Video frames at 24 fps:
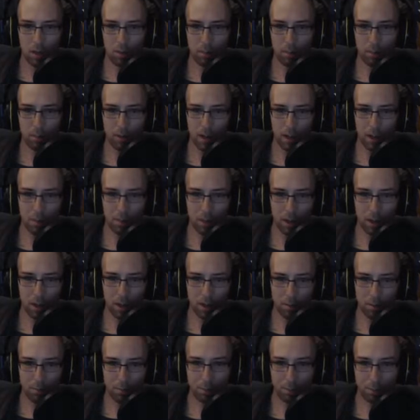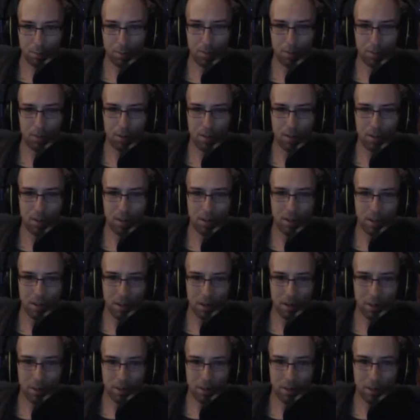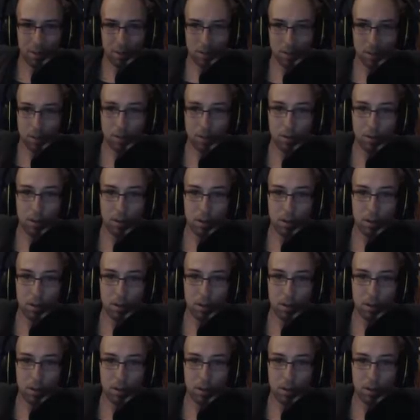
Block me? Pfft, I don't think so.